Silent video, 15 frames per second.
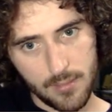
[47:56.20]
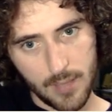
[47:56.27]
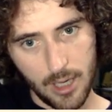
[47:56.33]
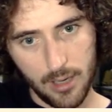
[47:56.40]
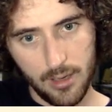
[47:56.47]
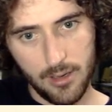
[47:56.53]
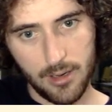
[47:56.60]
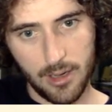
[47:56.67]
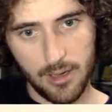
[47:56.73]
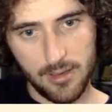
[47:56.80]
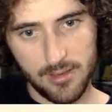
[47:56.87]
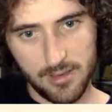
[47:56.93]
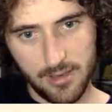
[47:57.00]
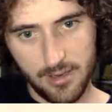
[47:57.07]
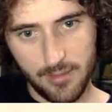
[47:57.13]
I don't know,
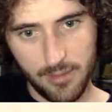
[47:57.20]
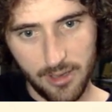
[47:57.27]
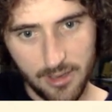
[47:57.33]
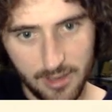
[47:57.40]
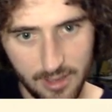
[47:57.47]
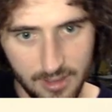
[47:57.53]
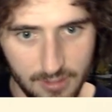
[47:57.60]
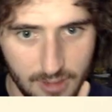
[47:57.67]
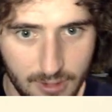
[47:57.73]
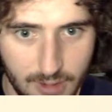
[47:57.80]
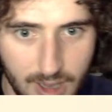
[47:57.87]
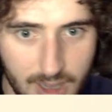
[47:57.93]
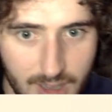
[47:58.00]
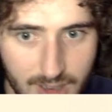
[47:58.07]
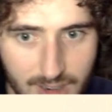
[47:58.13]
guys. Is he going to blunder this one
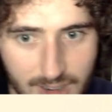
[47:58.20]
away?